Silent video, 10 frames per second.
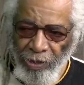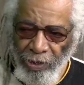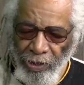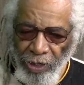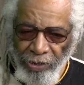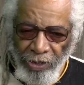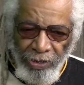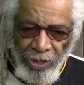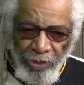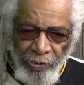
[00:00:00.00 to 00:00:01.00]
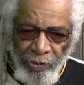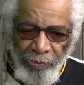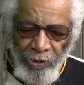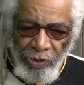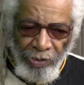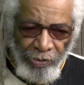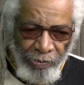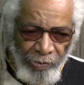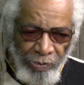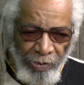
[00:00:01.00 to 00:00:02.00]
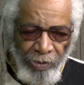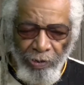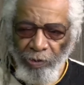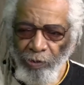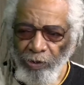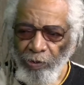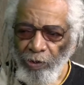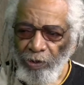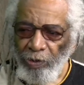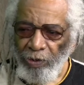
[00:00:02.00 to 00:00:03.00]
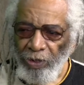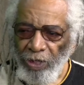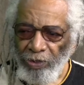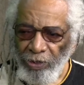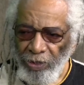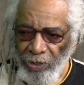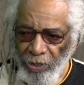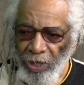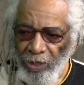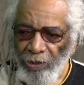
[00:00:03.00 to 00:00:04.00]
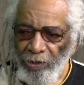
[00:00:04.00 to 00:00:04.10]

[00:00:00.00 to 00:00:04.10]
And I say St. Louis because of what's going on in our city today.